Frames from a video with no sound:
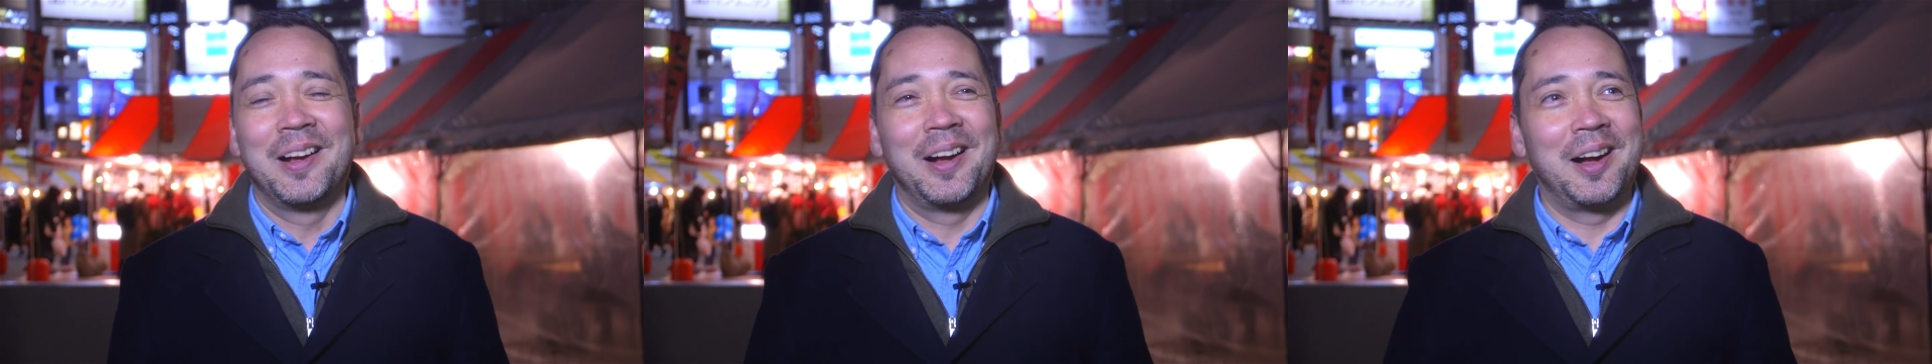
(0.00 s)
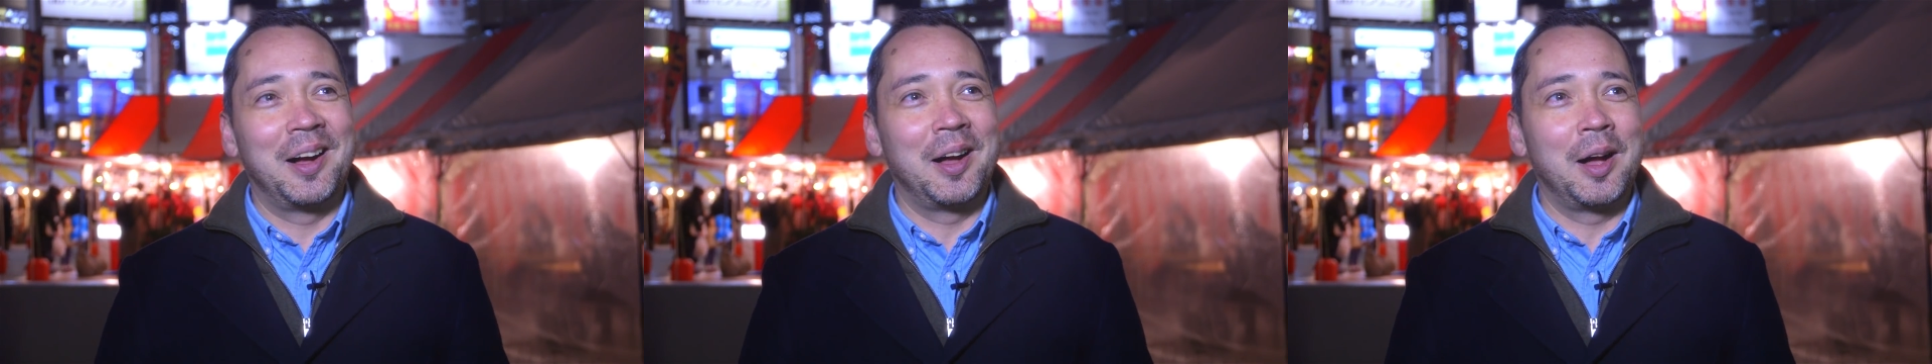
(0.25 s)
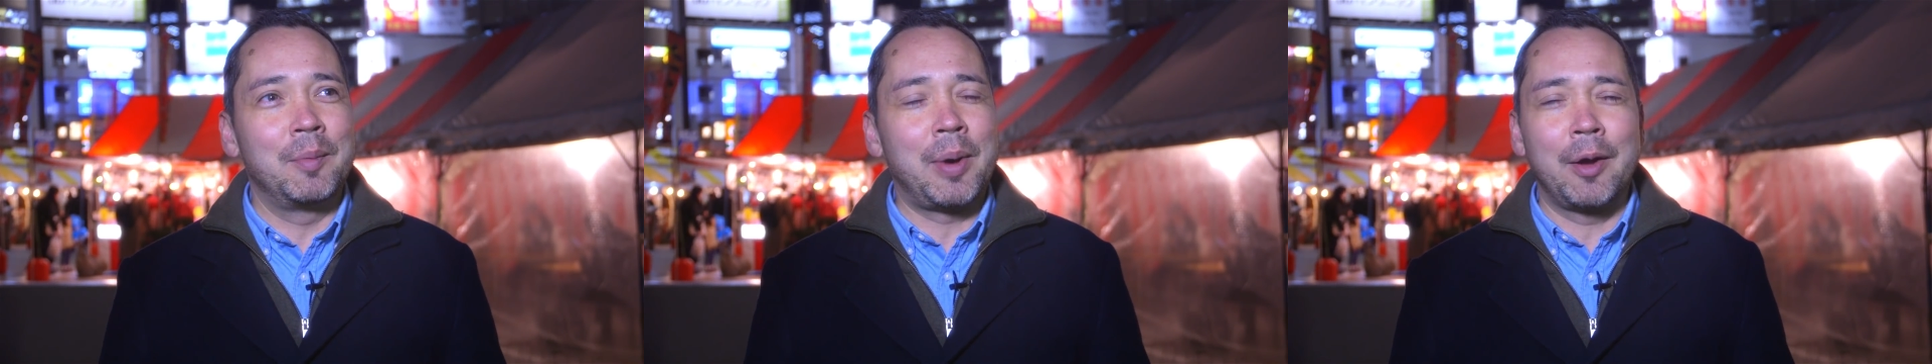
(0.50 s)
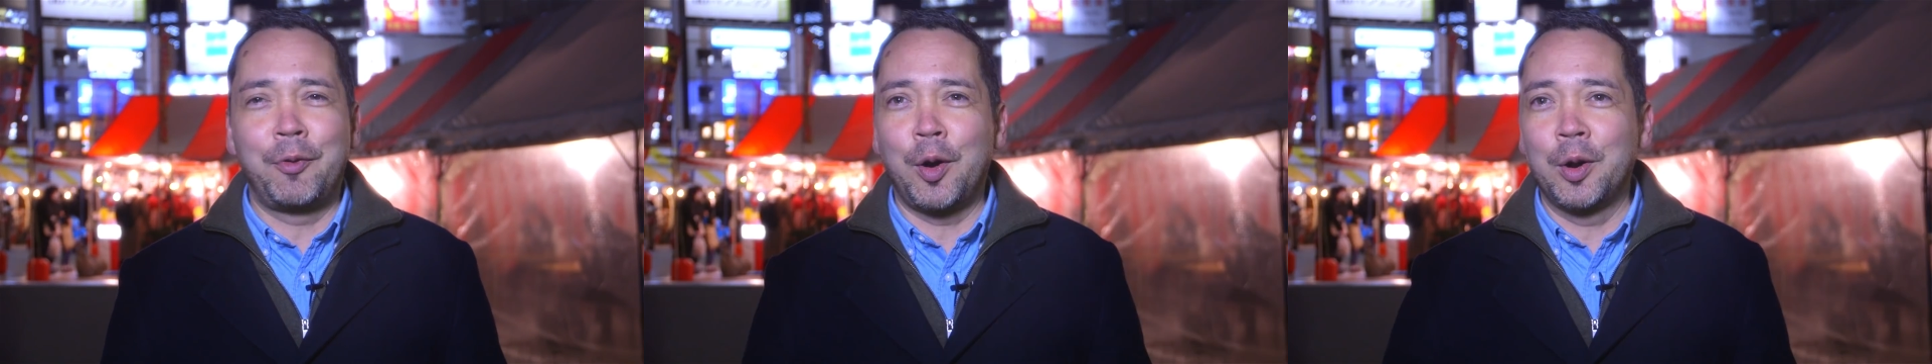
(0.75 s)
Uh,
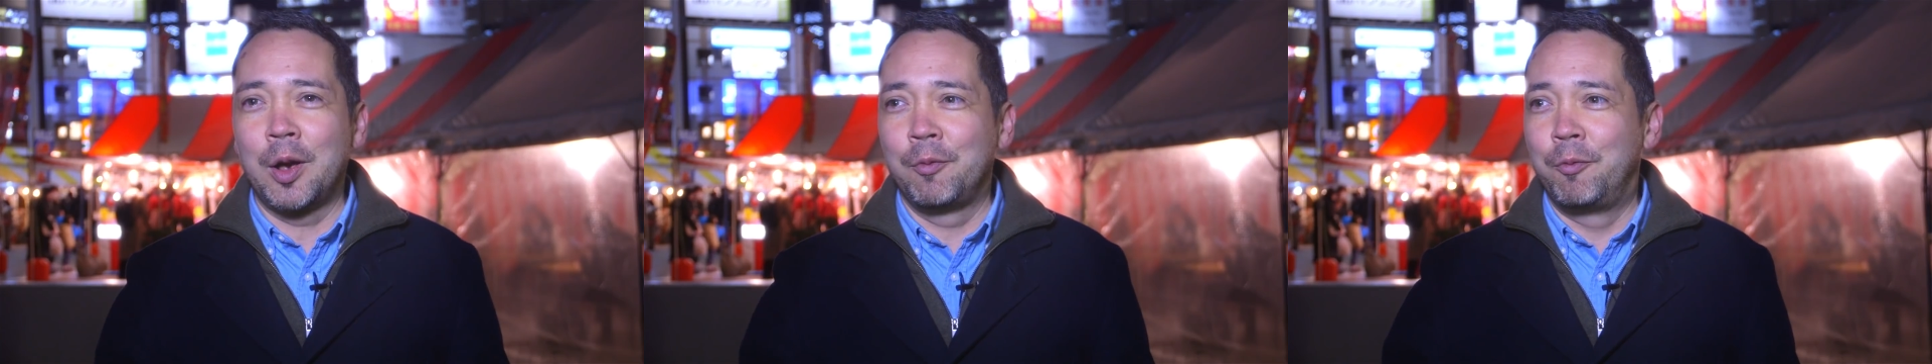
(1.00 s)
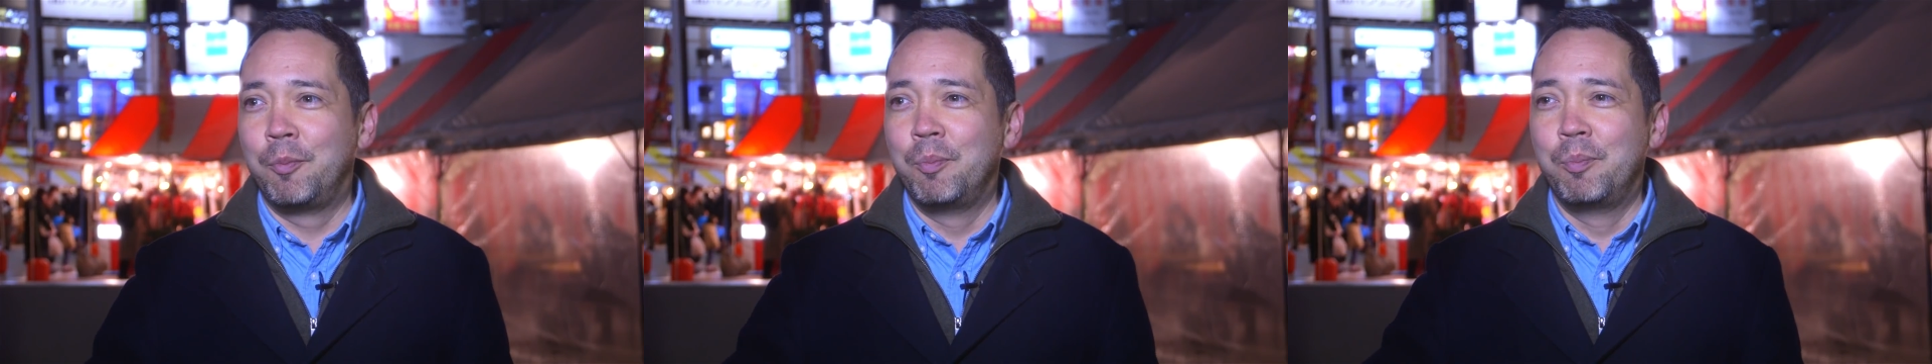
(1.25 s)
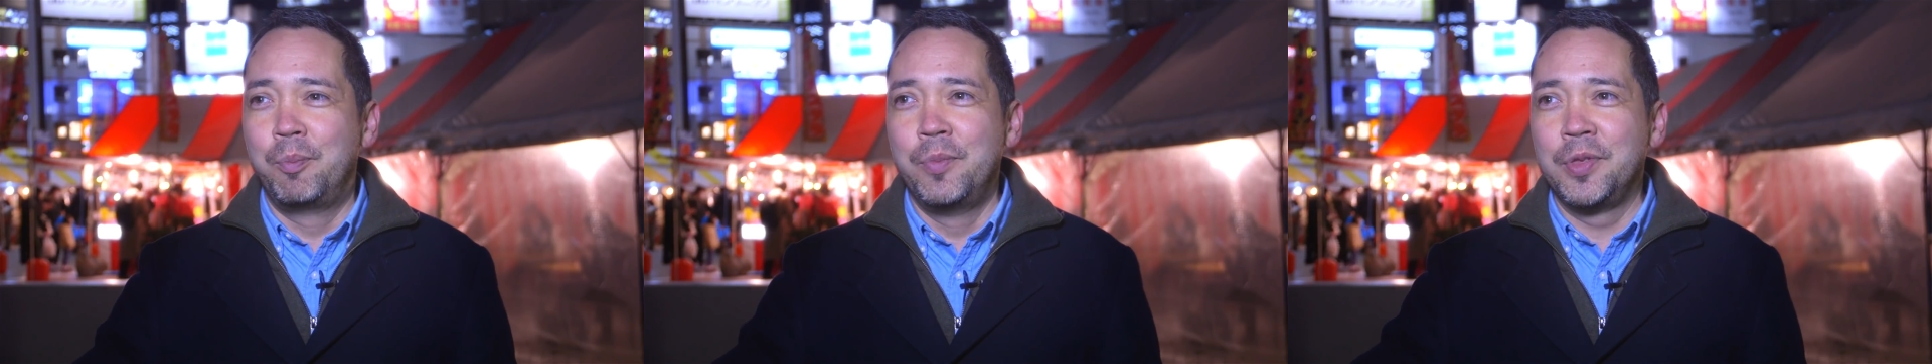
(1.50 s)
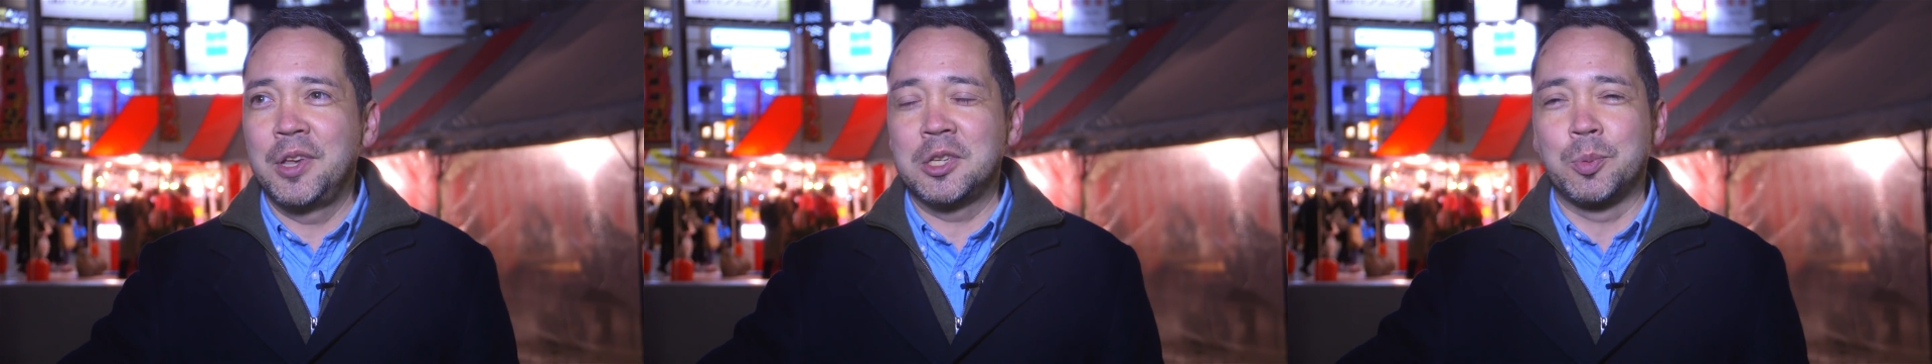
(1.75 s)
I've heard of
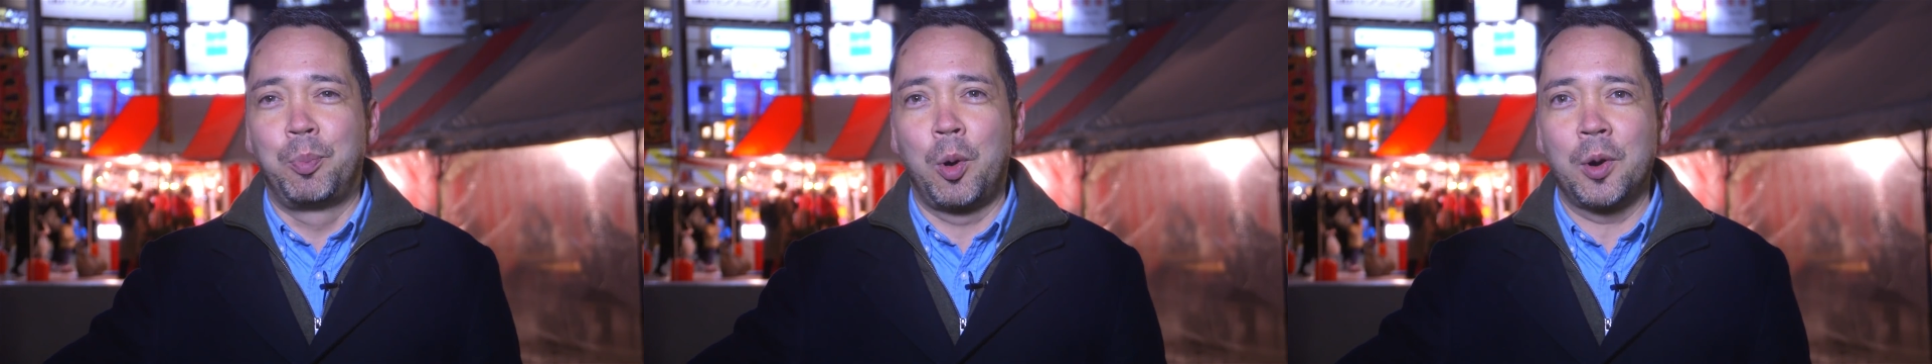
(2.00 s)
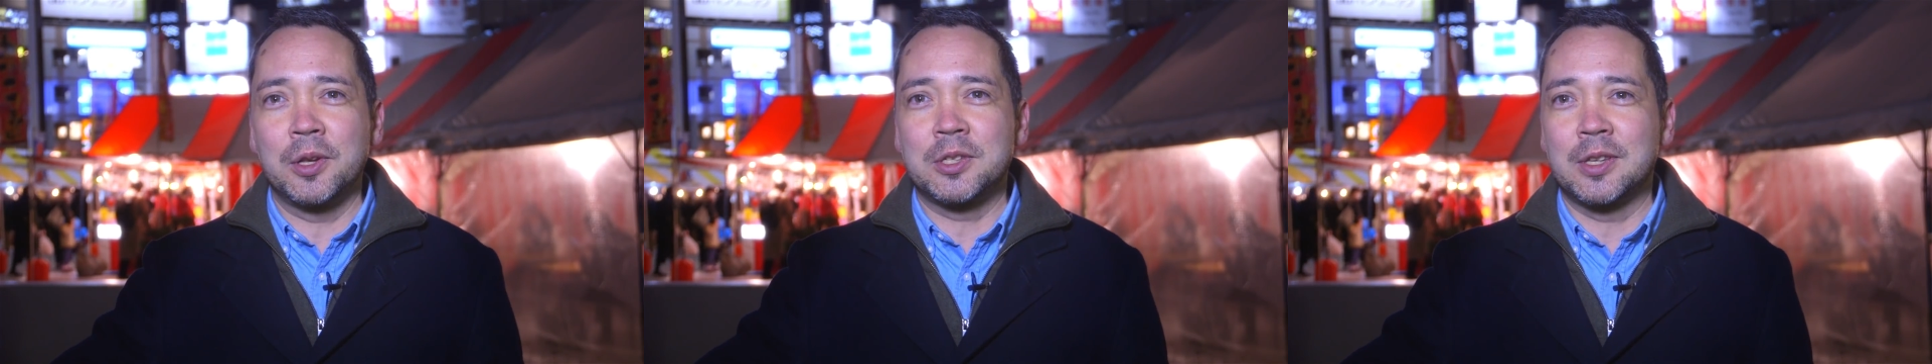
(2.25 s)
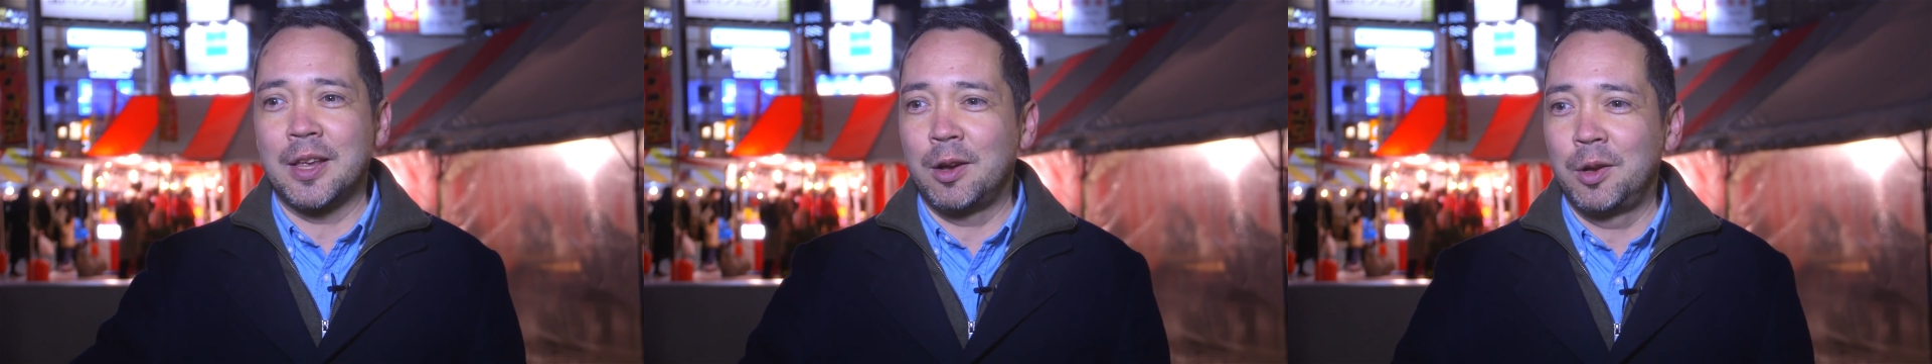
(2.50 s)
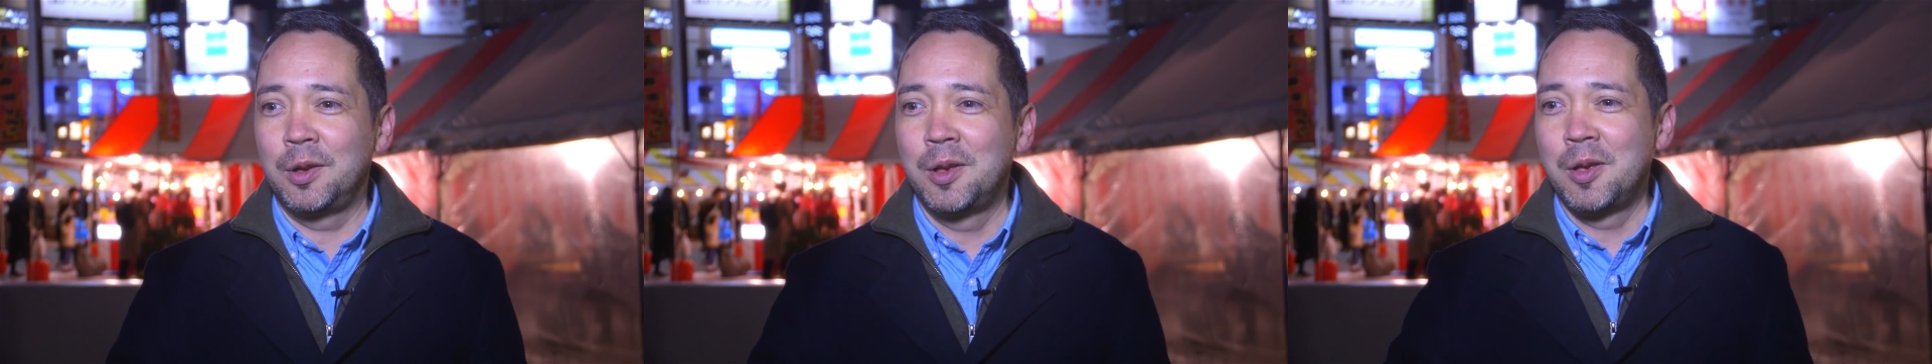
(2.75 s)
these boards,
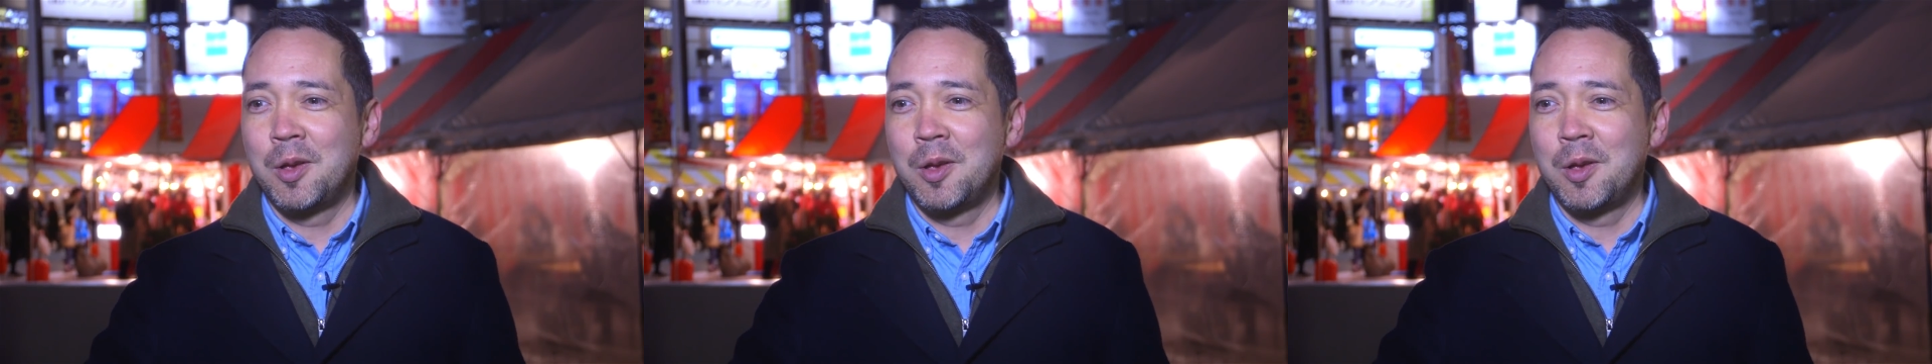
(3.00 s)
they'll